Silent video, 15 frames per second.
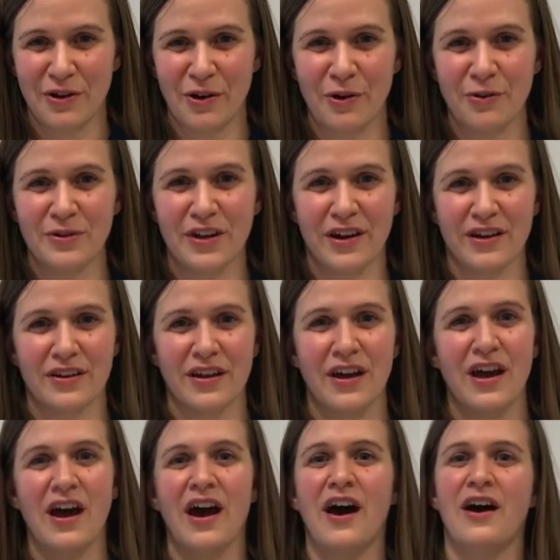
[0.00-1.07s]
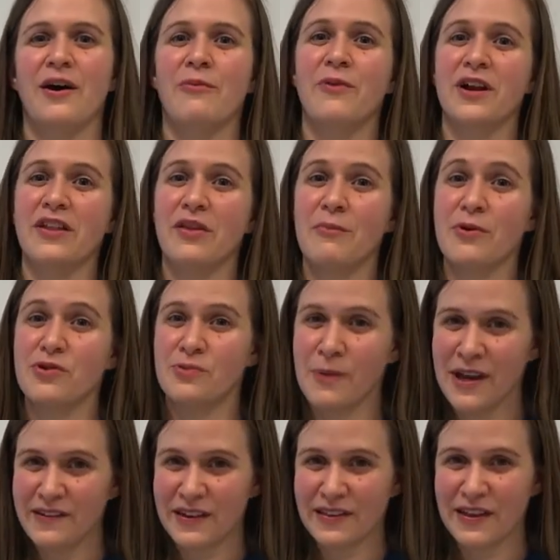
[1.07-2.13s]
in your own yard. One of the
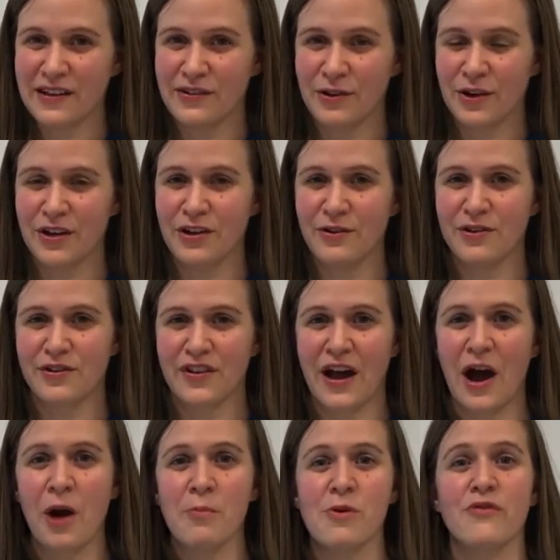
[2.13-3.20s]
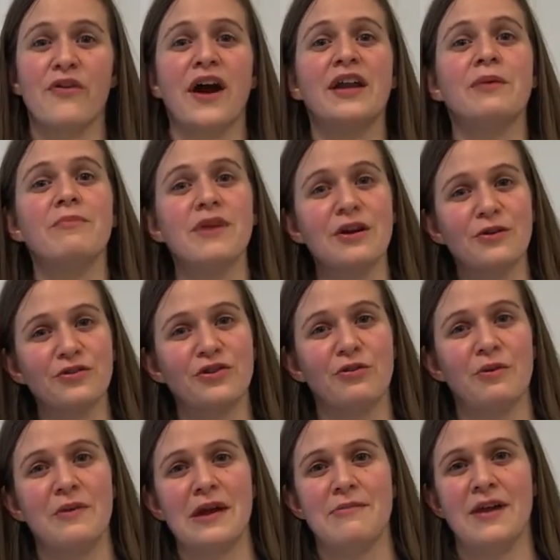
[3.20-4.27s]
most basic things you can do is to help provide a meal
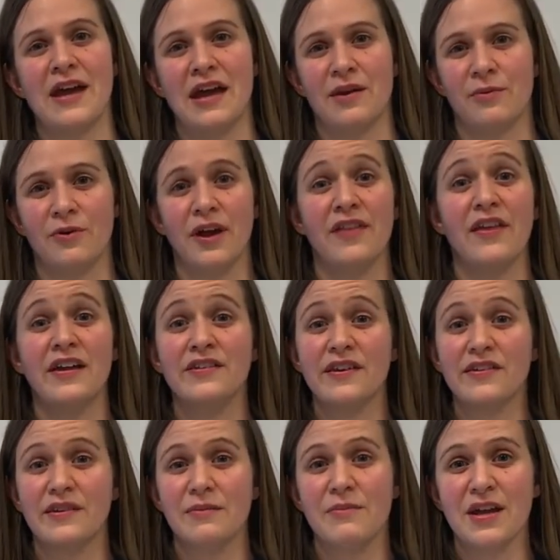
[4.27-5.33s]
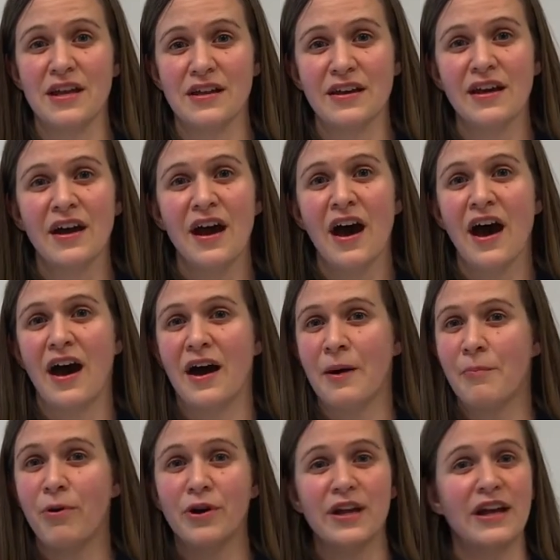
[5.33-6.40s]
to a baby animal, and that doesn't mean
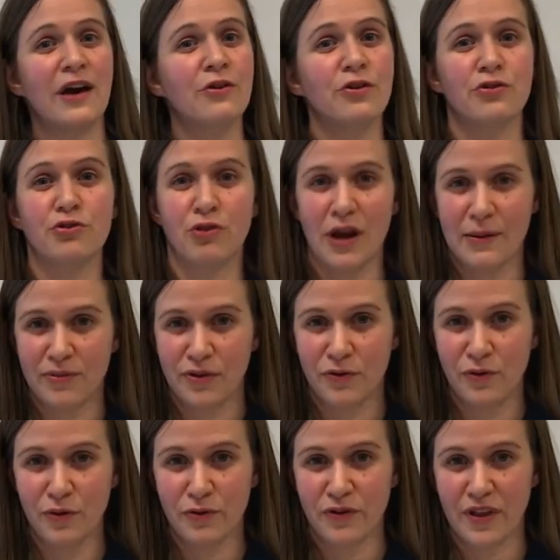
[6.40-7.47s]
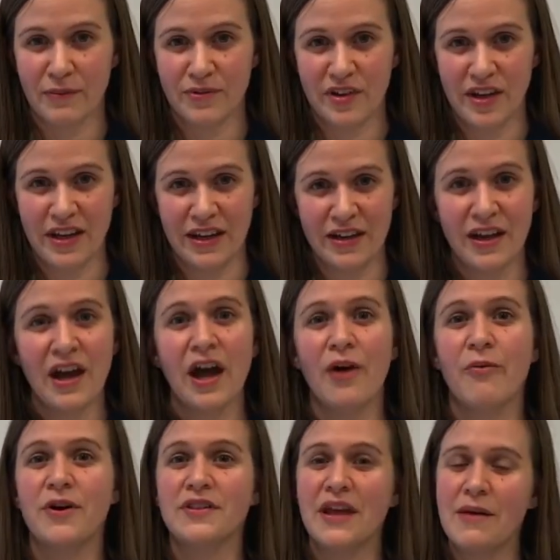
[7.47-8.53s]
putting out your scraps of food for them to eat.
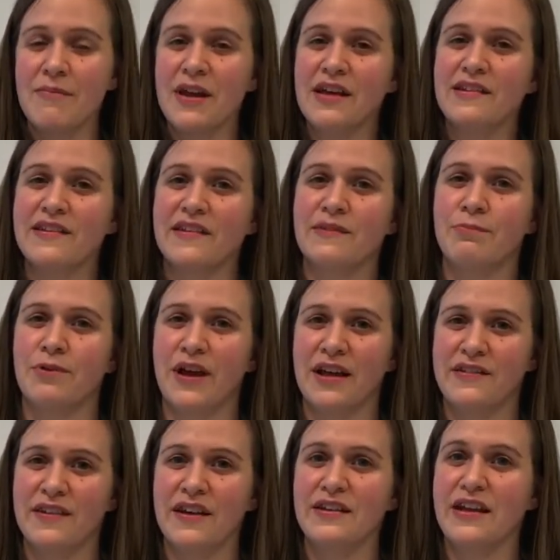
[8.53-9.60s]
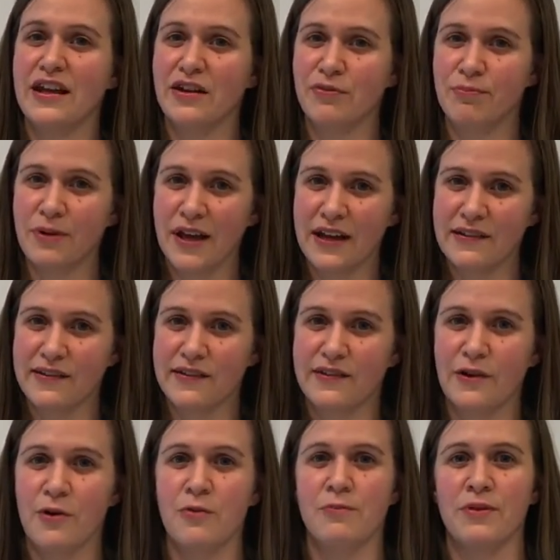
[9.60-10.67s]
What that means is planting native plants,
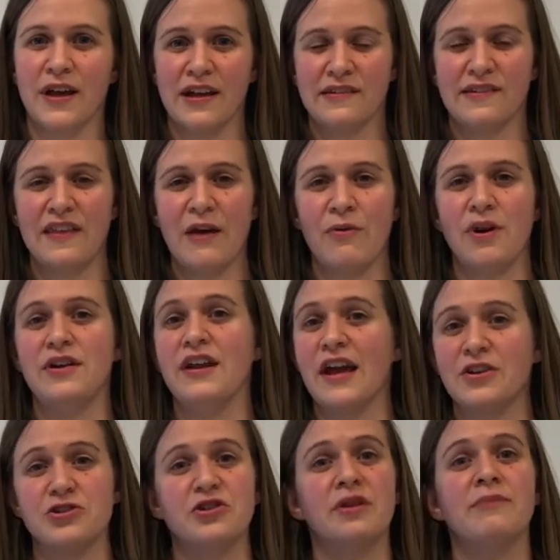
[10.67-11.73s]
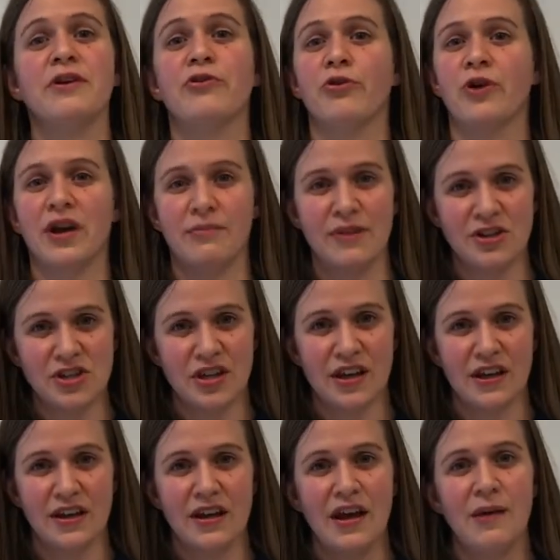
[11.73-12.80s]
so plants that would naturally be growing in
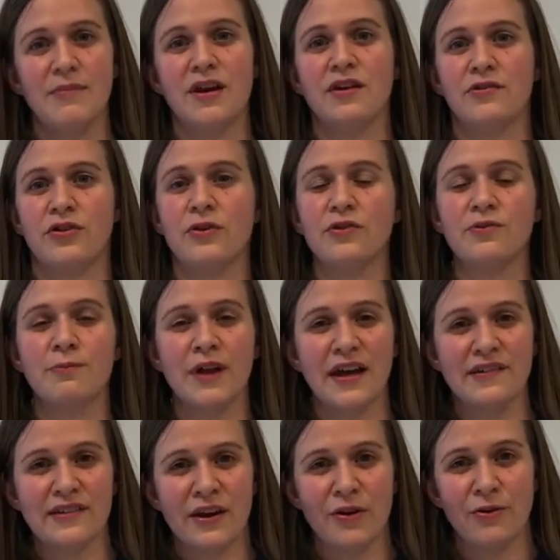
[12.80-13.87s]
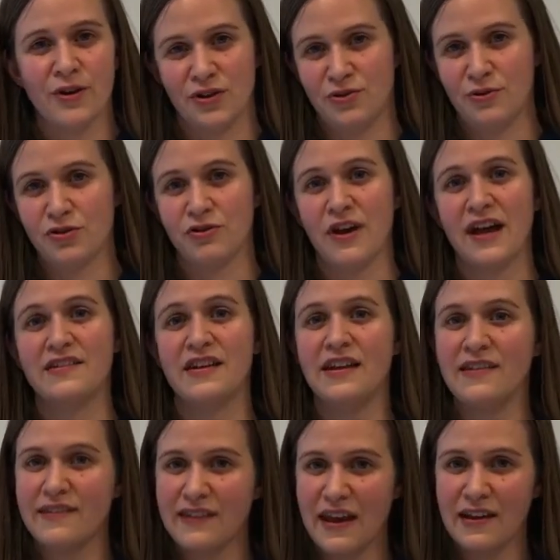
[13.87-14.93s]
Michigan, because those plants are going to attract
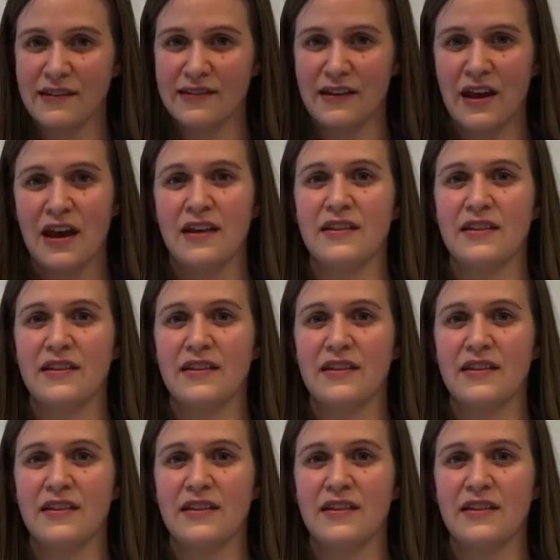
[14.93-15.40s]
insects.